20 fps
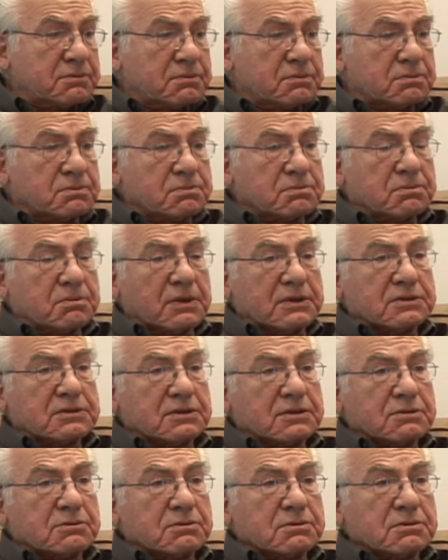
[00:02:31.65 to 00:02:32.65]
I went
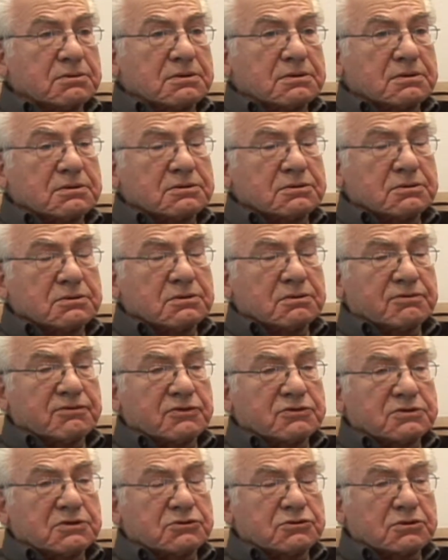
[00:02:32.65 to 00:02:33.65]
to
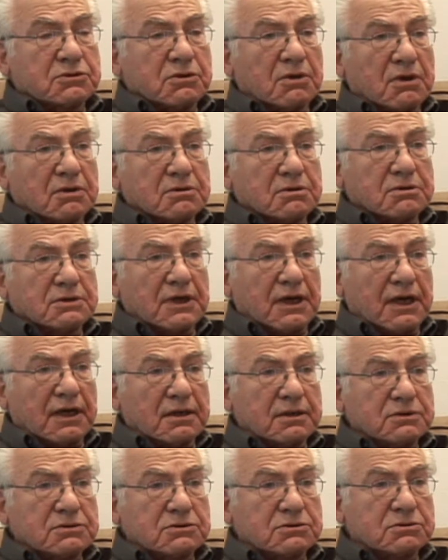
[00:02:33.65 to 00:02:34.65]
University of Chicago
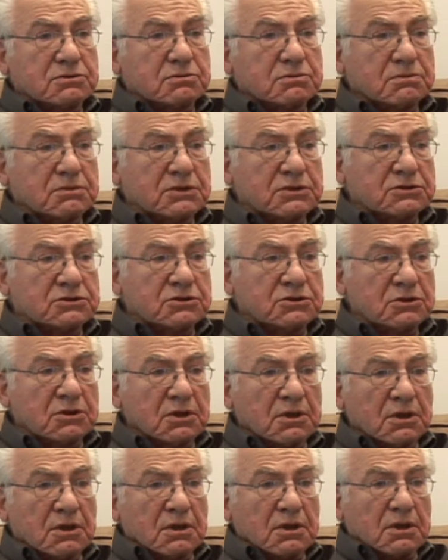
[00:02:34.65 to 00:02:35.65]
College, which
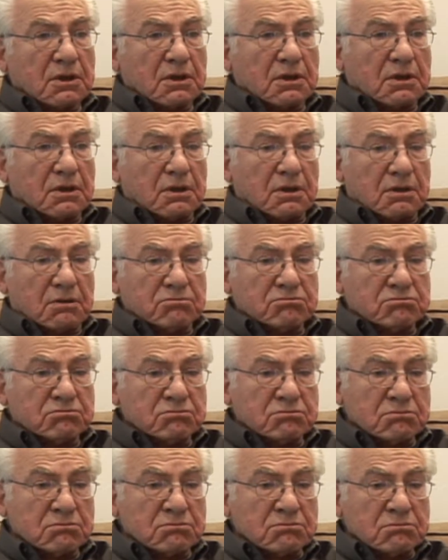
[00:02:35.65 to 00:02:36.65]
um,
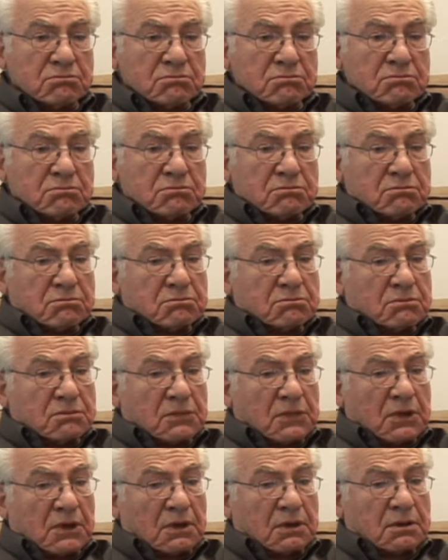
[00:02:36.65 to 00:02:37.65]

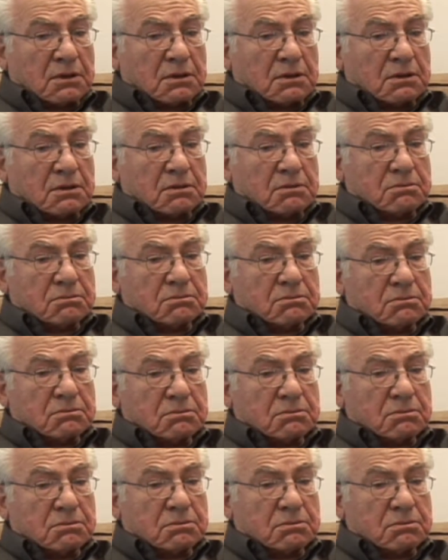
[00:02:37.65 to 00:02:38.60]
um